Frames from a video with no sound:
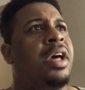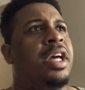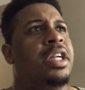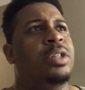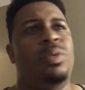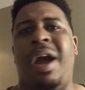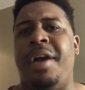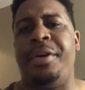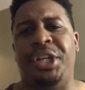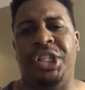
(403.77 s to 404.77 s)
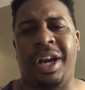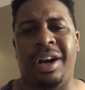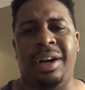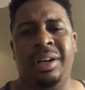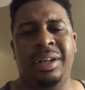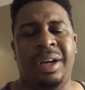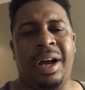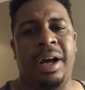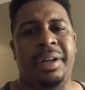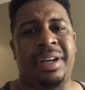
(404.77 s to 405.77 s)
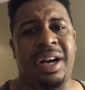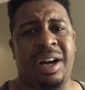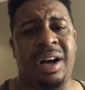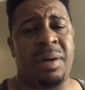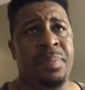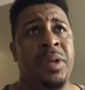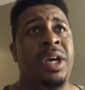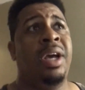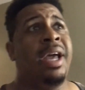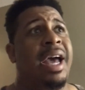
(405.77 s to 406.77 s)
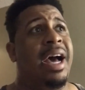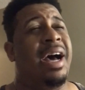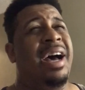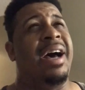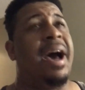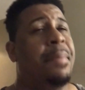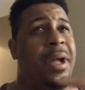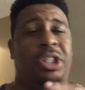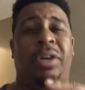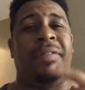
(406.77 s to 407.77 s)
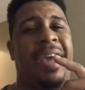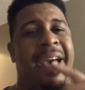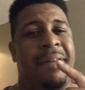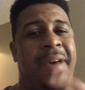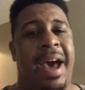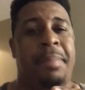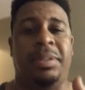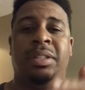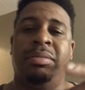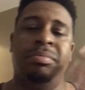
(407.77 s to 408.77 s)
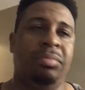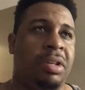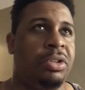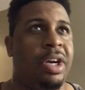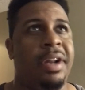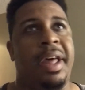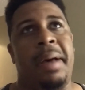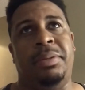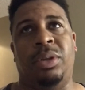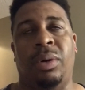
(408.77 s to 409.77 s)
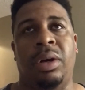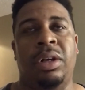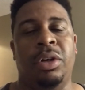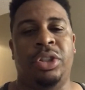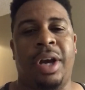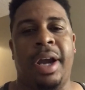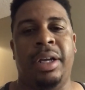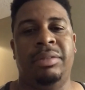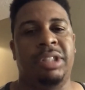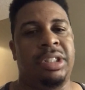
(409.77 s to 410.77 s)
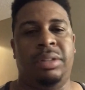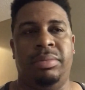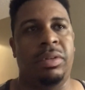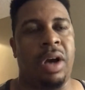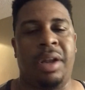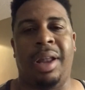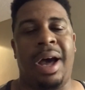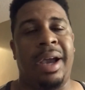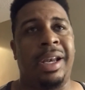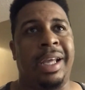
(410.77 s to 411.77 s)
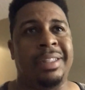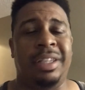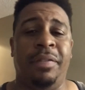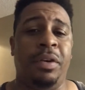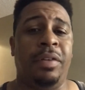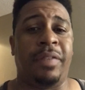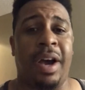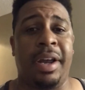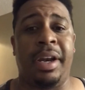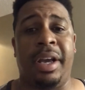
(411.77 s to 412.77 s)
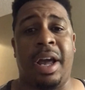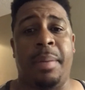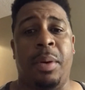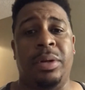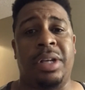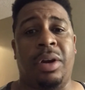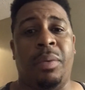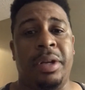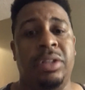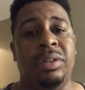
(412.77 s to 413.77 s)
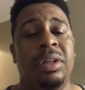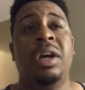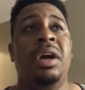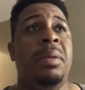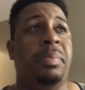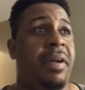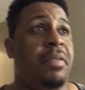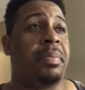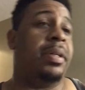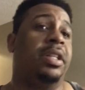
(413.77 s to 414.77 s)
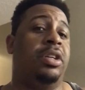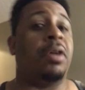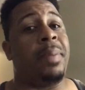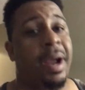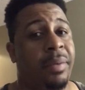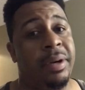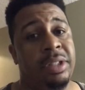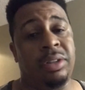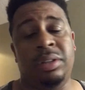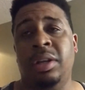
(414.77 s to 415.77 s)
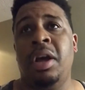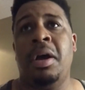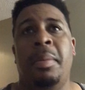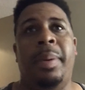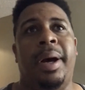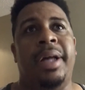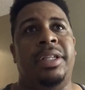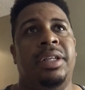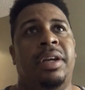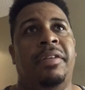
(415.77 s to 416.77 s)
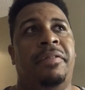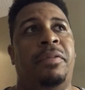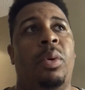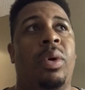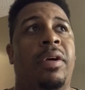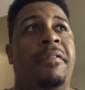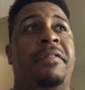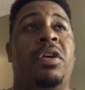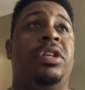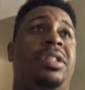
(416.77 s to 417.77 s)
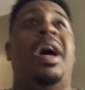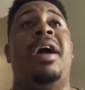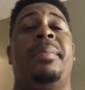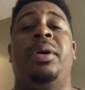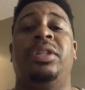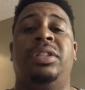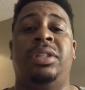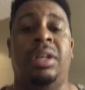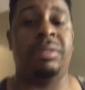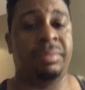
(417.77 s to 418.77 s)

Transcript: is ridershare.com. I'm not sure if they have apps. Go try the app store. Go try just online and see if you can find any kind of motorcycle rental, preferably dirt bike rental. But for first timers